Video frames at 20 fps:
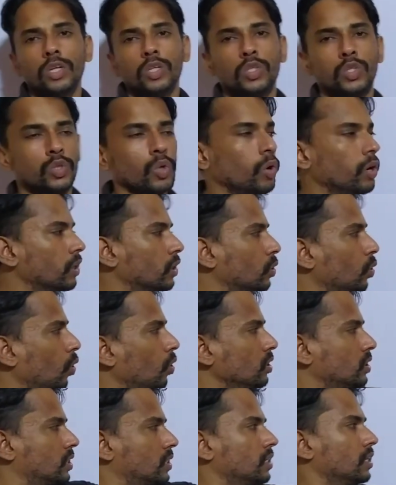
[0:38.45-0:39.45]
So it
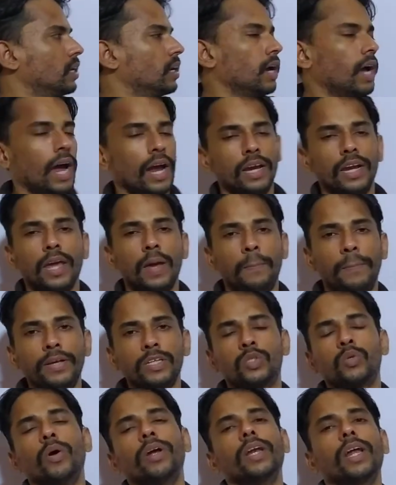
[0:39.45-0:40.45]
goes and AP
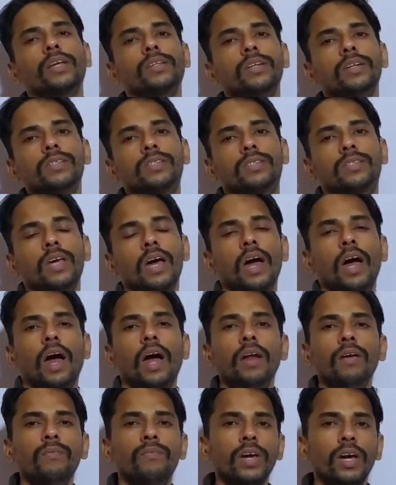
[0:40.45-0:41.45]
is going like this,
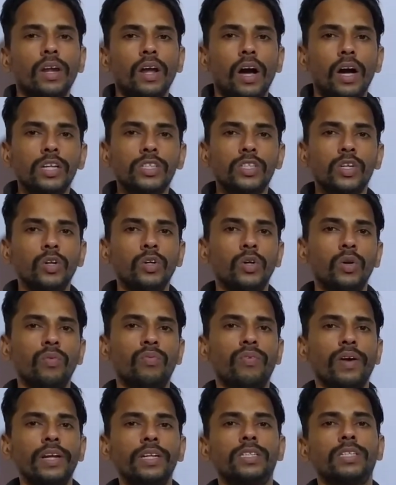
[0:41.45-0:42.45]
and we are asked to
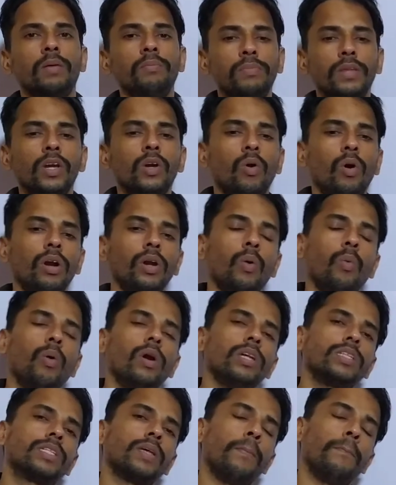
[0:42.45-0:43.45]
find something called
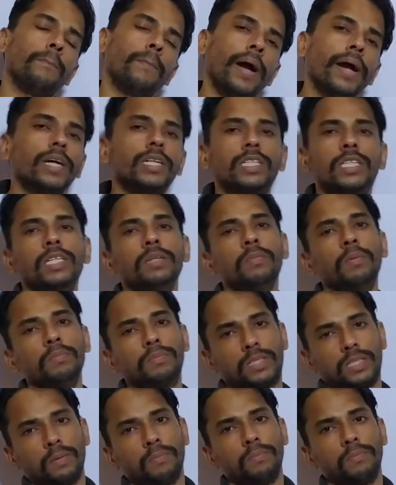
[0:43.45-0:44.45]
what is the
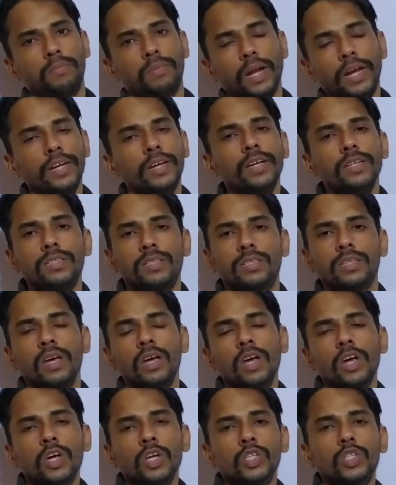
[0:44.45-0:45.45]
maximum sum, right?
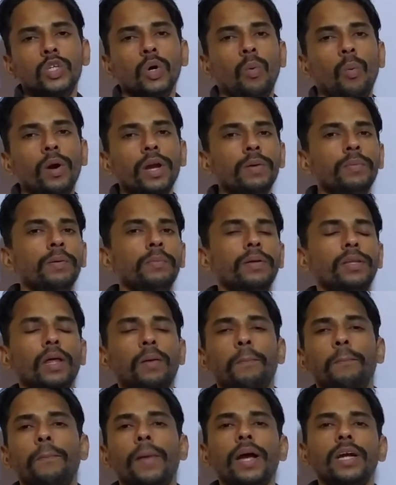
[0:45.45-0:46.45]
Yes. So what do you mean by
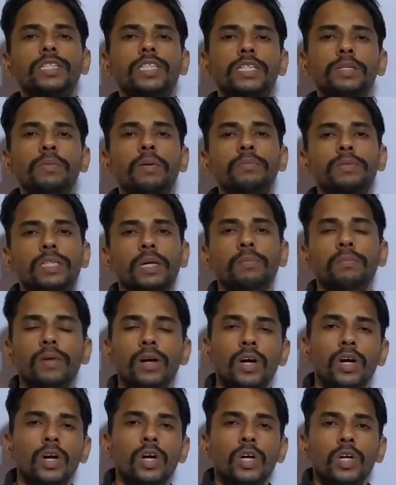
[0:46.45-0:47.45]
that maximum sum?